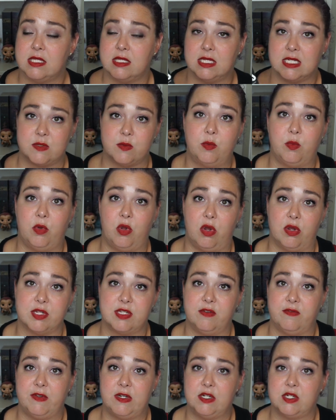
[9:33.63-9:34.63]
This one will
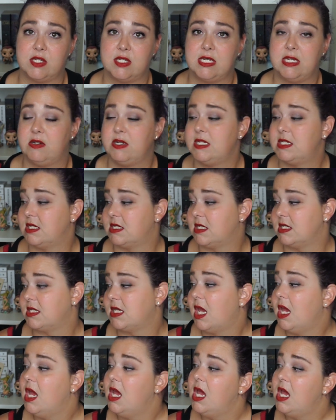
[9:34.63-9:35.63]
also finish a series. This is